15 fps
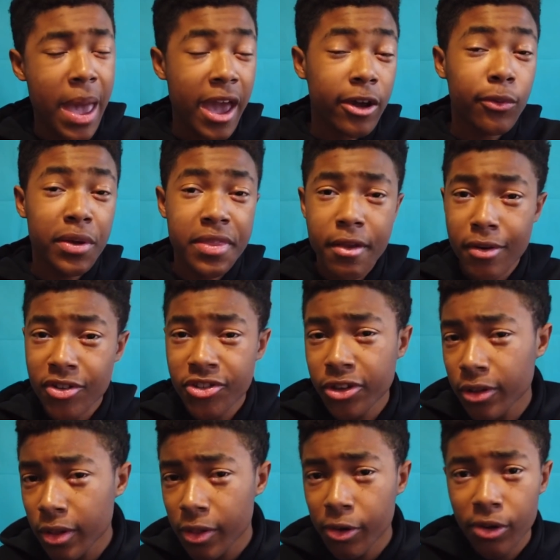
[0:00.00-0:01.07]
back when there was
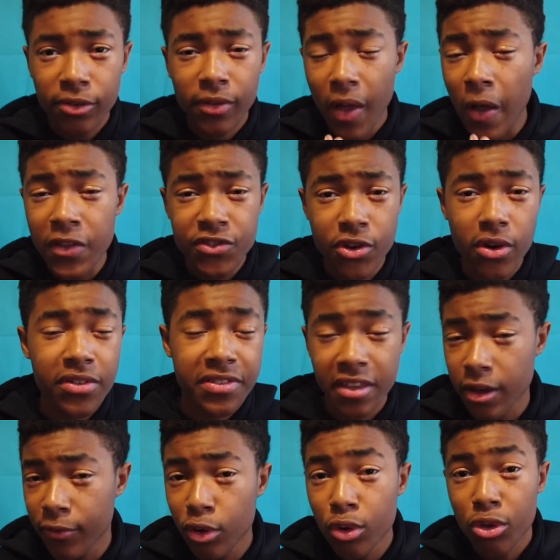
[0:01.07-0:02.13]
still a little
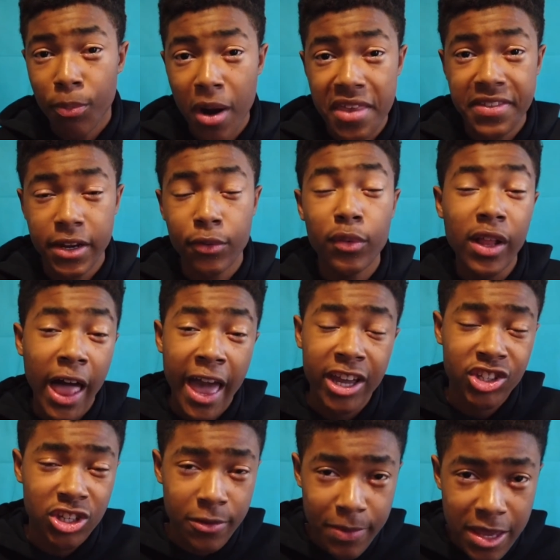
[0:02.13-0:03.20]
uncertainty of who the president will
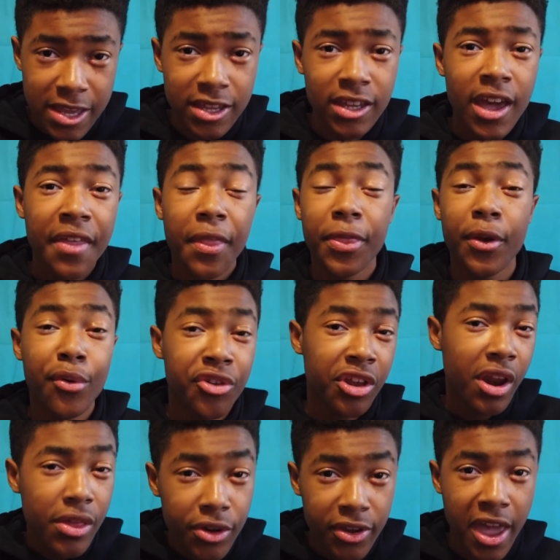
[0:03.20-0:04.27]
actually be, that there was
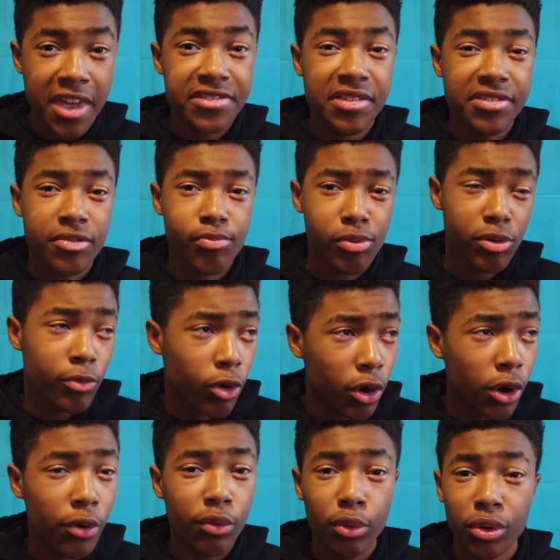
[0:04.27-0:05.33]
another case the Supreme
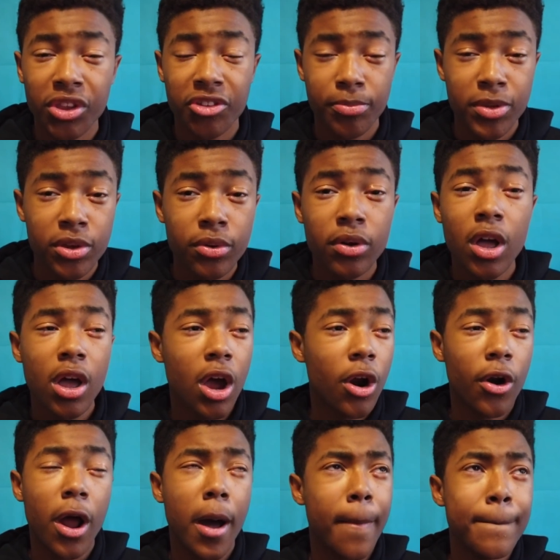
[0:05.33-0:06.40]
Court ruled as
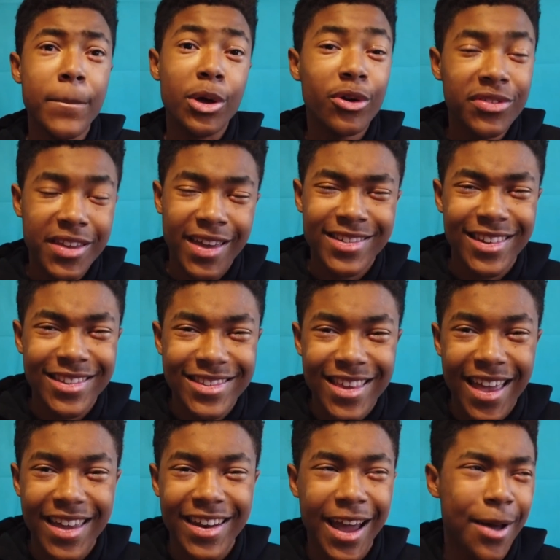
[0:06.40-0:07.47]
moot, I should
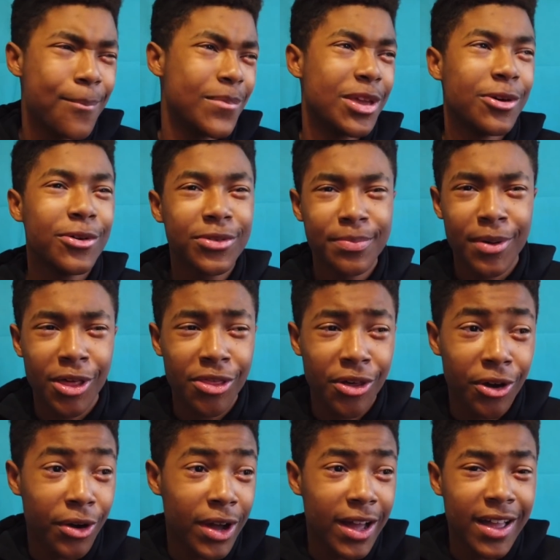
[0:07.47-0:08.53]
say, not mute, but
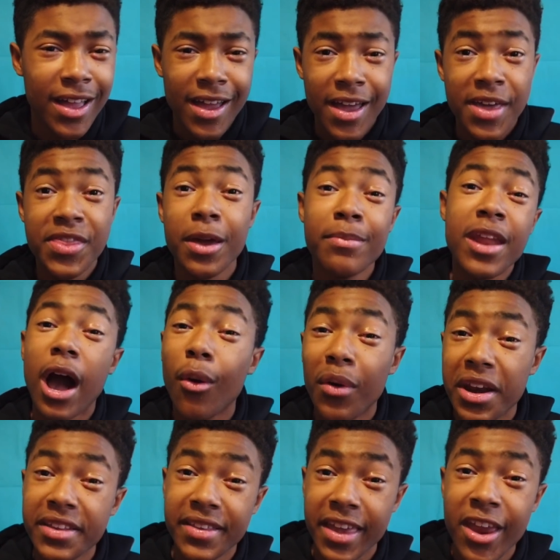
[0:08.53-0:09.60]
though them not
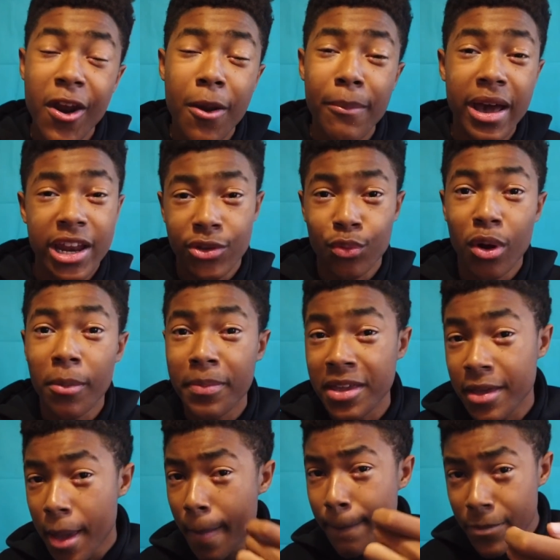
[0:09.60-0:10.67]
wanting to hear it might as well
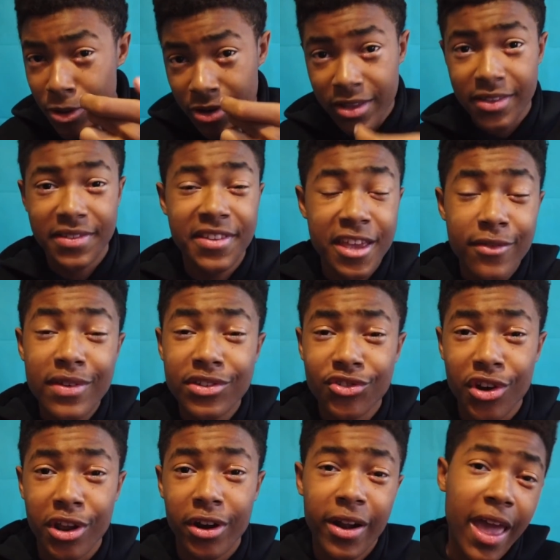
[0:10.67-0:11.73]
be muting the TV
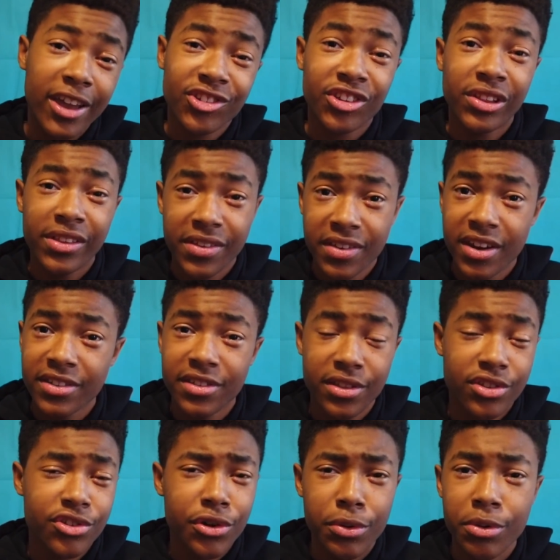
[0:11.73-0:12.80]
screen and actually listening to
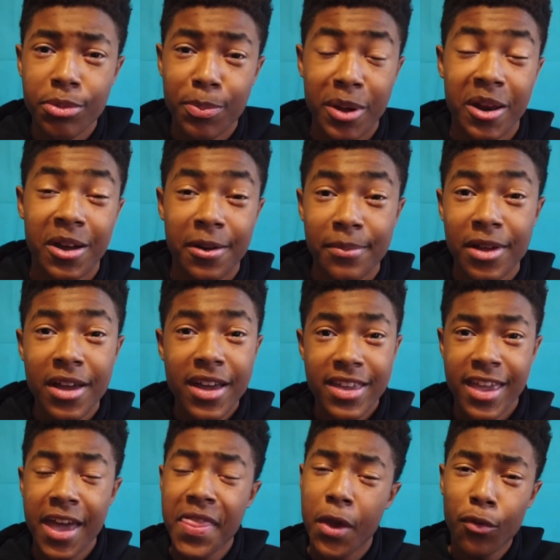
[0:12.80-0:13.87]
the truth. But
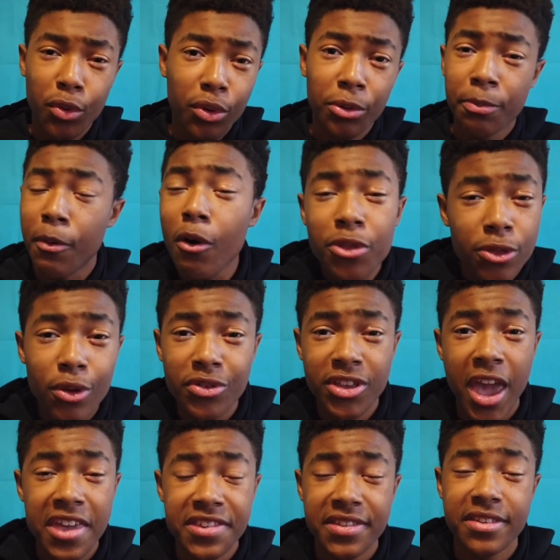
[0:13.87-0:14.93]
yeah, they ruled both of those
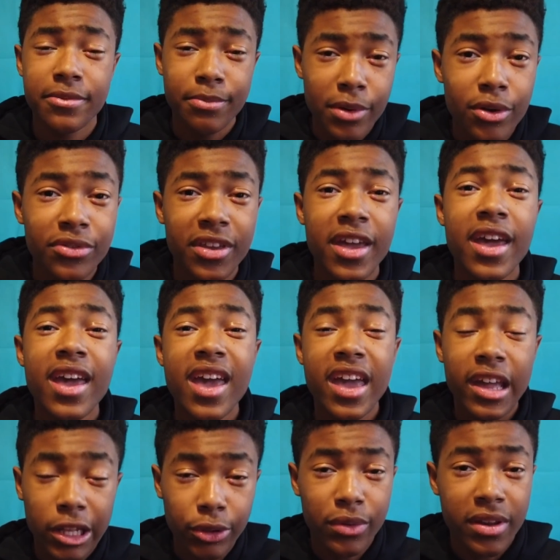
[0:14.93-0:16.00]
cases as moot,
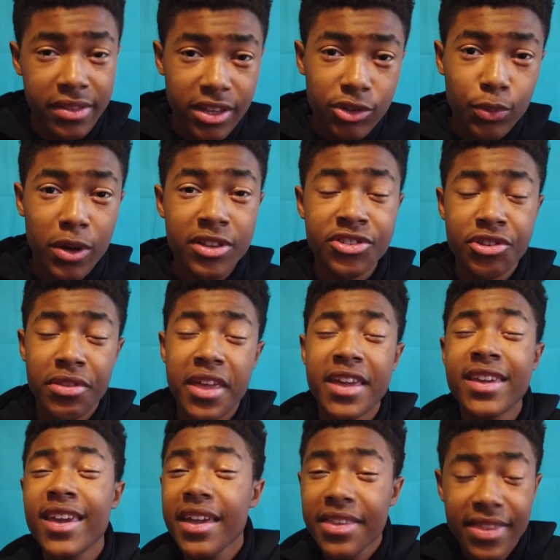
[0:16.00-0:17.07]
including this one, so they
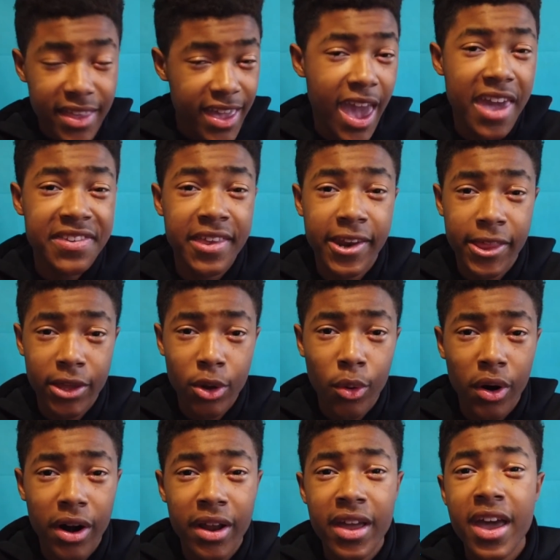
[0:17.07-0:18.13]
kicked the case out of the
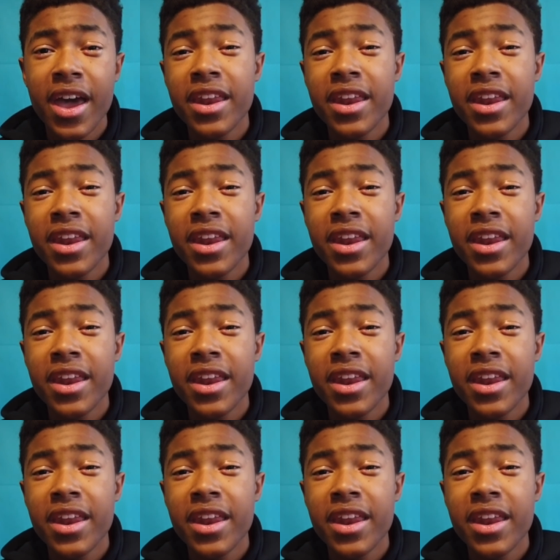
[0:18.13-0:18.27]
court.